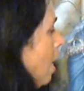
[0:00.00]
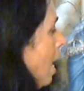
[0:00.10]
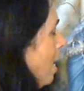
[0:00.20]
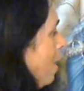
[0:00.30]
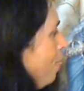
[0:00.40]

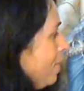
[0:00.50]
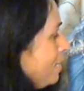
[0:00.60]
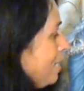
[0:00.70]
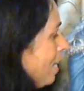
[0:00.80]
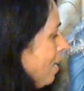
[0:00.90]
and the
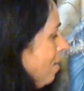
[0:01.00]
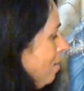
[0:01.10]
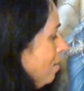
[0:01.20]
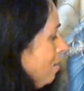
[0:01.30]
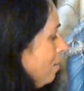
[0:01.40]
deer
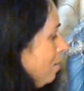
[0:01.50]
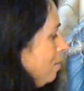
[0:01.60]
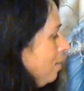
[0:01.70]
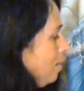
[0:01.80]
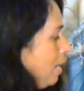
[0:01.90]

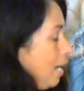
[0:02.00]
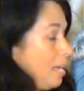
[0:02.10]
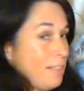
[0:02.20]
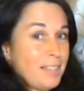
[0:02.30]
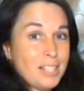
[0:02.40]

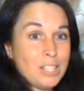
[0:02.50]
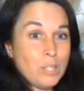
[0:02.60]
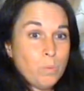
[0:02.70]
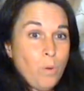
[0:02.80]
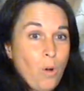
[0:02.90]
and the
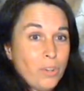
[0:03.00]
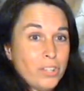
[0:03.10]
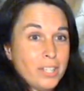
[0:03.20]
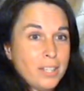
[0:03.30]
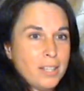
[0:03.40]

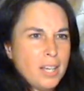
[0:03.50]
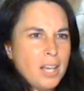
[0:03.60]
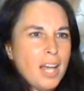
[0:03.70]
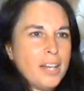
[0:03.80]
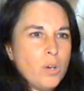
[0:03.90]
swan.
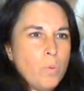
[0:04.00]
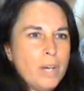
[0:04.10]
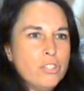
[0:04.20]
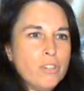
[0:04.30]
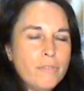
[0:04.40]
And I
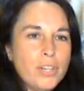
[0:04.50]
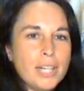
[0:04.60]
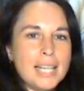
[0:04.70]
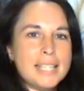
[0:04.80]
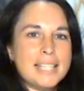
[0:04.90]
wonder if you
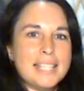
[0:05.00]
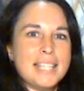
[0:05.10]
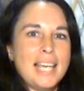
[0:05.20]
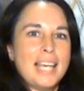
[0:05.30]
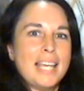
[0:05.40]
can
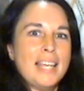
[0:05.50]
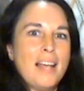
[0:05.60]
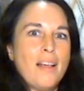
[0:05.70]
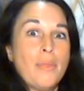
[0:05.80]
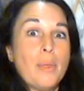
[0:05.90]
see
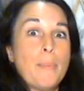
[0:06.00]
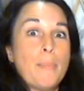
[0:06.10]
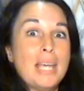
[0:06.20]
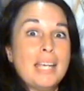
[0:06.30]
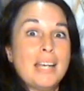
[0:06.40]
the
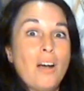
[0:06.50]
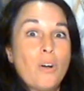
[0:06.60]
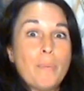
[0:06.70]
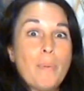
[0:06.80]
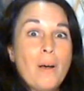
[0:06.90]

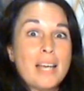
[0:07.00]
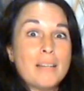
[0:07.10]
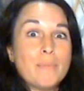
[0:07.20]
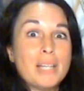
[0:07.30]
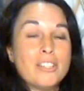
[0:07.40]
peacock
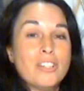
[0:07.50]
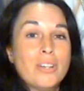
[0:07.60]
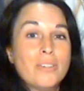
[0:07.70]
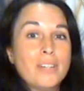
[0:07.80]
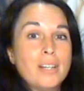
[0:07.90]
behind me
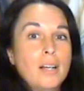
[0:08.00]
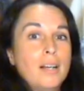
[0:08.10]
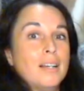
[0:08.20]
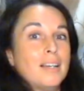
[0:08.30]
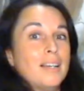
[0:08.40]
too.
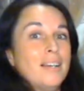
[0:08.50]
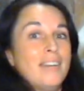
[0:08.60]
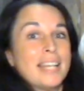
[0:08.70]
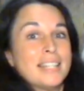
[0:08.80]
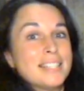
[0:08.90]
Here
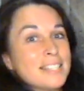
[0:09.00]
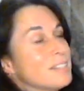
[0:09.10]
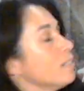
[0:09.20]
it is.